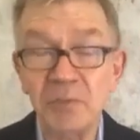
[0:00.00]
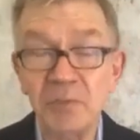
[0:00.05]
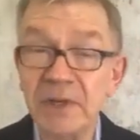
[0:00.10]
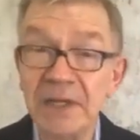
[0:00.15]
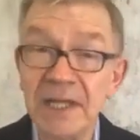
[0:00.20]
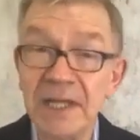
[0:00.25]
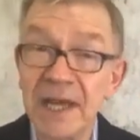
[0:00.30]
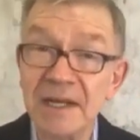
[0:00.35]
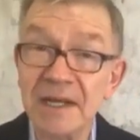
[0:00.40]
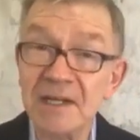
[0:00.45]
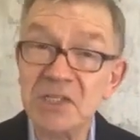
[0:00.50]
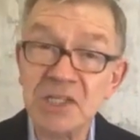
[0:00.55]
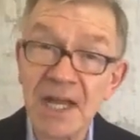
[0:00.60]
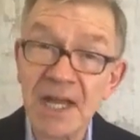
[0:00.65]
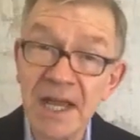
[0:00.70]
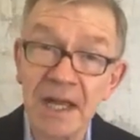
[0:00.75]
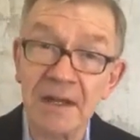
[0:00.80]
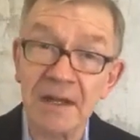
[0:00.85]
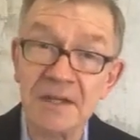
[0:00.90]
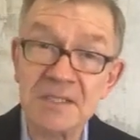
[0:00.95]
we light a
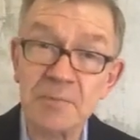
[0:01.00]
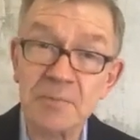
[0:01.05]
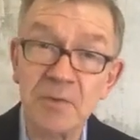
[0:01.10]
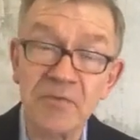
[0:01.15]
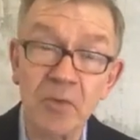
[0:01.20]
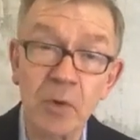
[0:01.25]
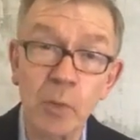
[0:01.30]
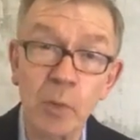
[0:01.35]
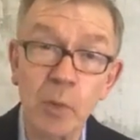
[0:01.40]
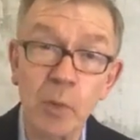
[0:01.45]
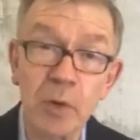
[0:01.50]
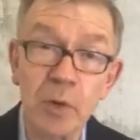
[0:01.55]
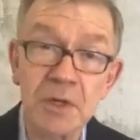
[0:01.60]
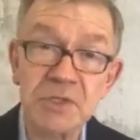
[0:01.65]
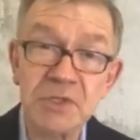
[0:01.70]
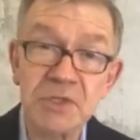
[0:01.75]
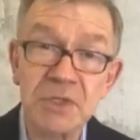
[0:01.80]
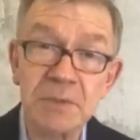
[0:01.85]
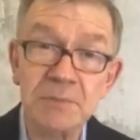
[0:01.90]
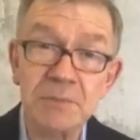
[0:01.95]
chalice before
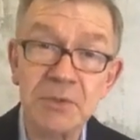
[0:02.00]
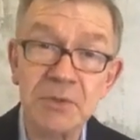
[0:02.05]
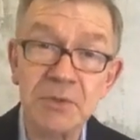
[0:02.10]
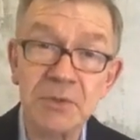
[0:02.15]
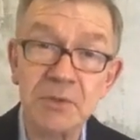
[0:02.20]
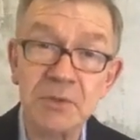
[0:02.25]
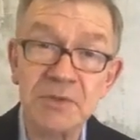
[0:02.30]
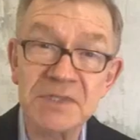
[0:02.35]
worship to